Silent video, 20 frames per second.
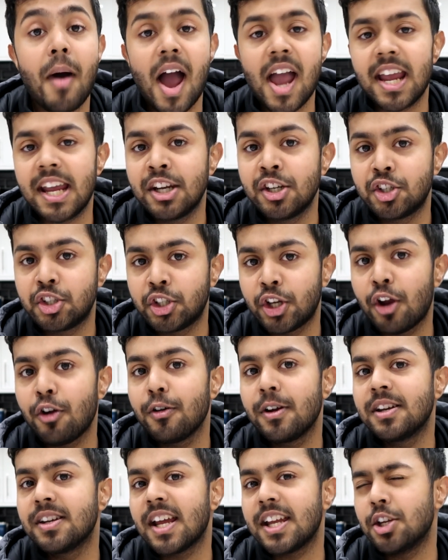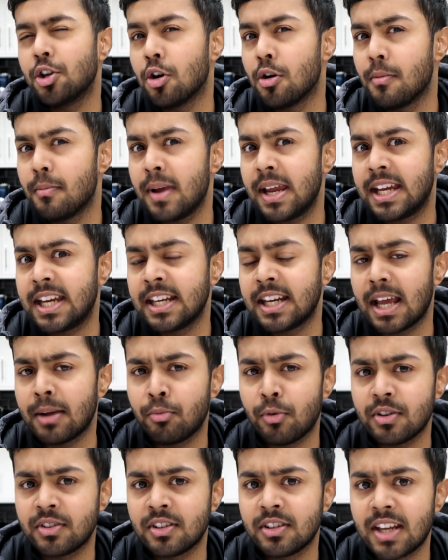by ensuring that you're making a
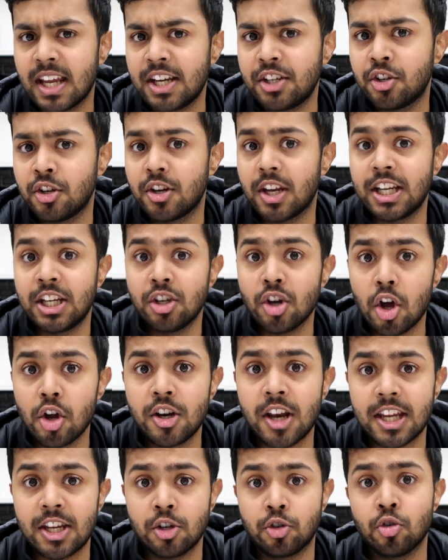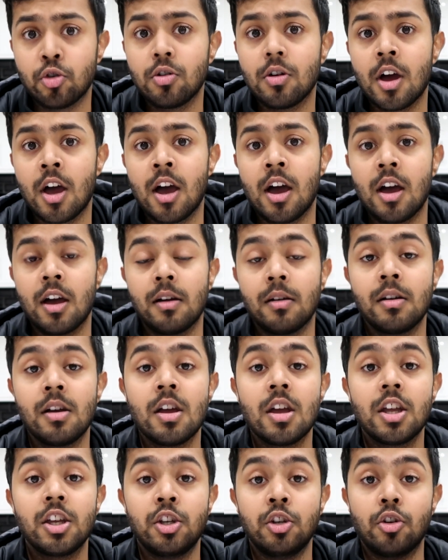presentation that you know that
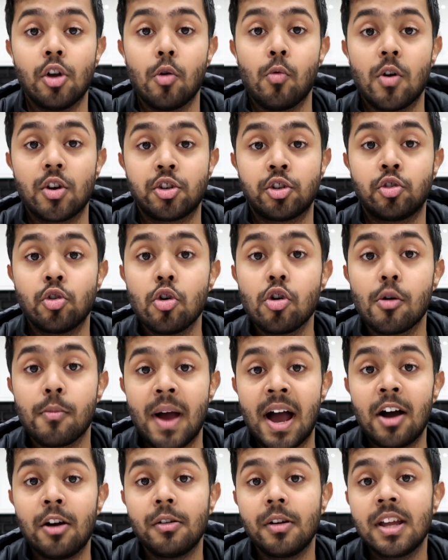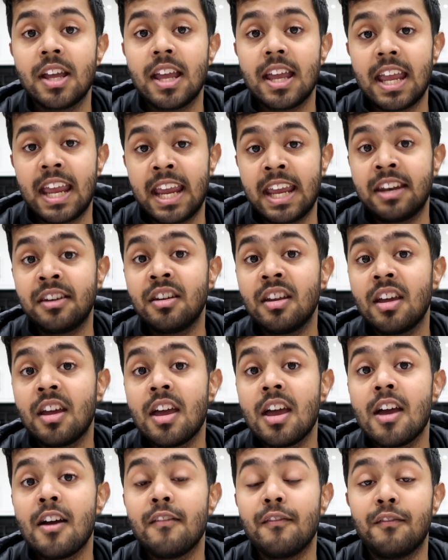you know what to talk about in,
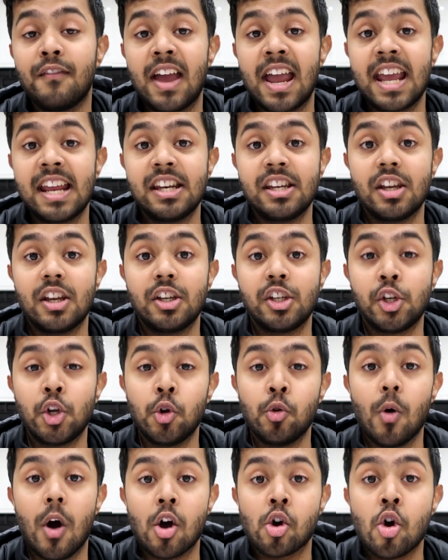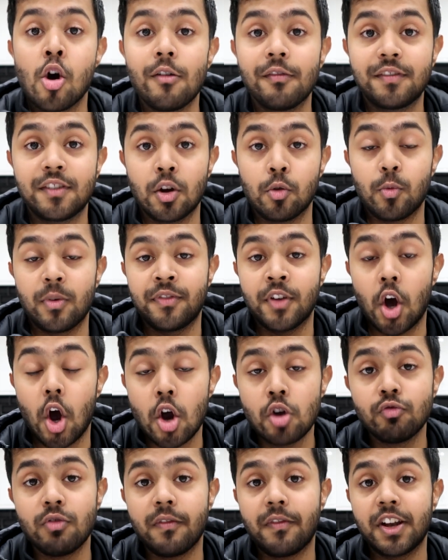then you are confident with your
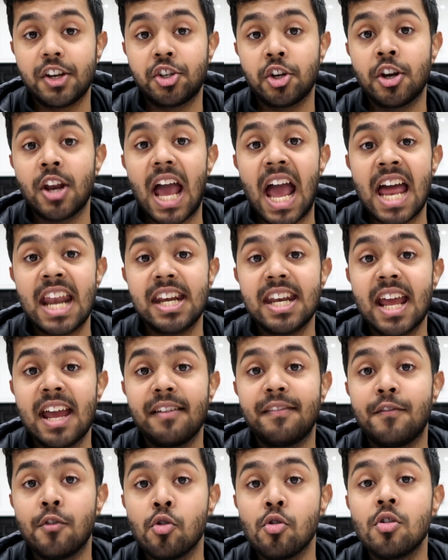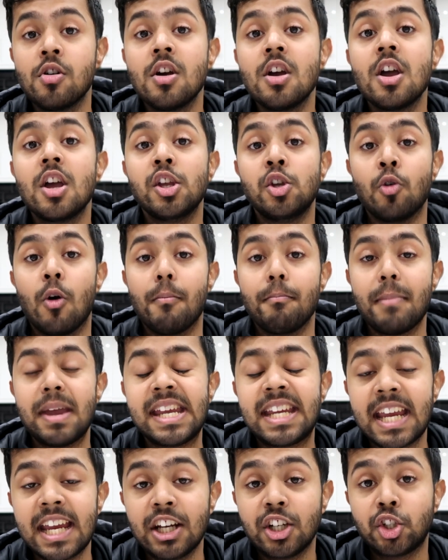own revision and therefore you are
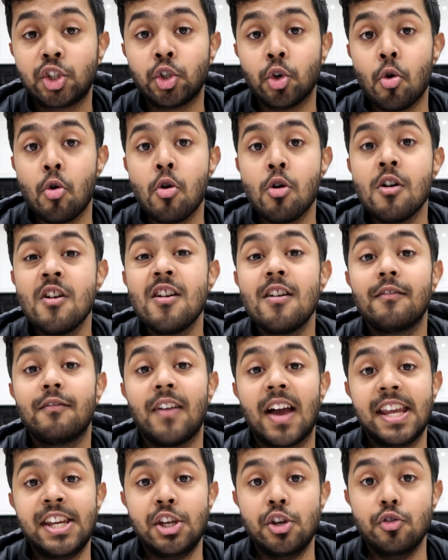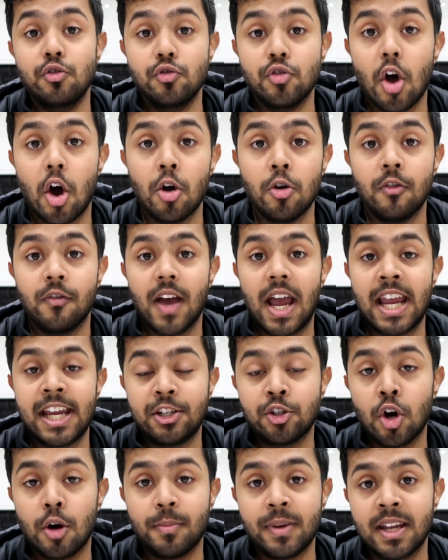making sure that you know
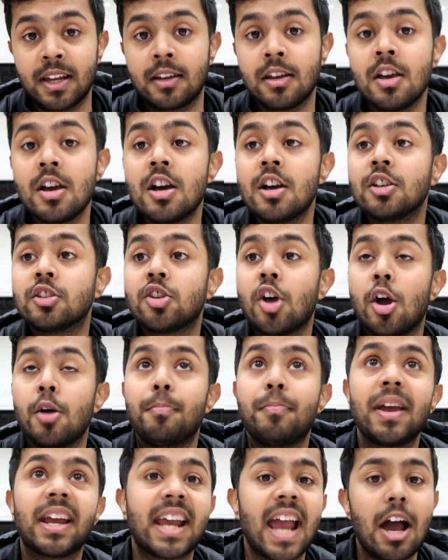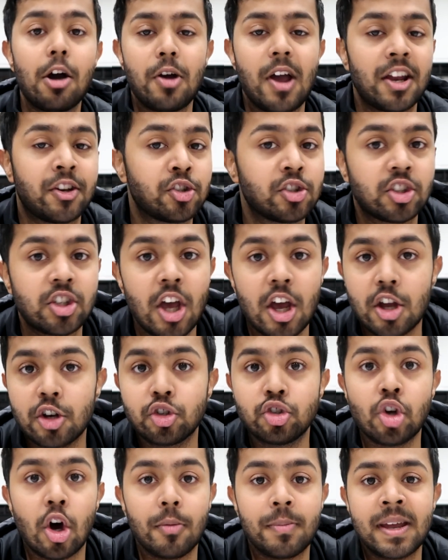a topic. So pick out a
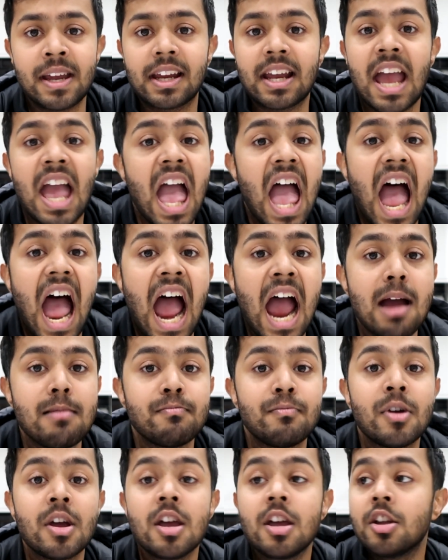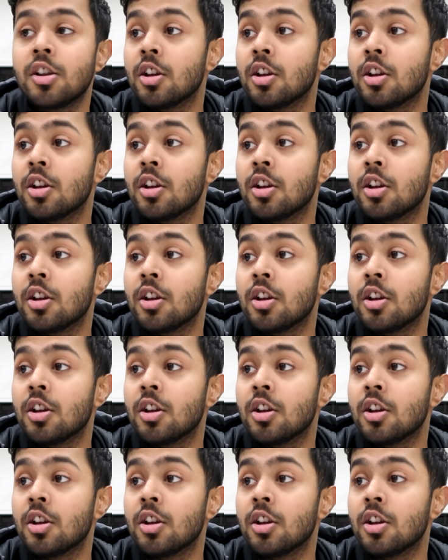certain topic and